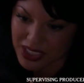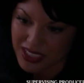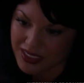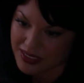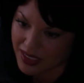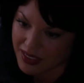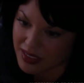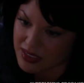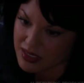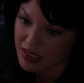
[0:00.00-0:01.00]
she has
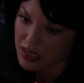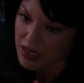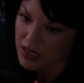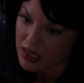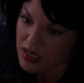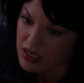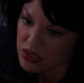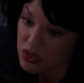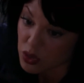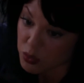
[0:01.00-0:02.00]
got this
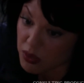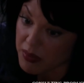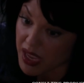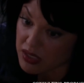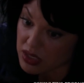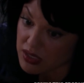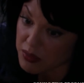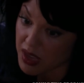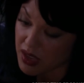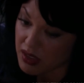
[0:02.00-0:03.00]
super
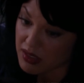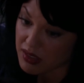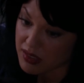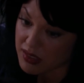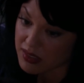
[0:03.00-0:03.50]
magic smile.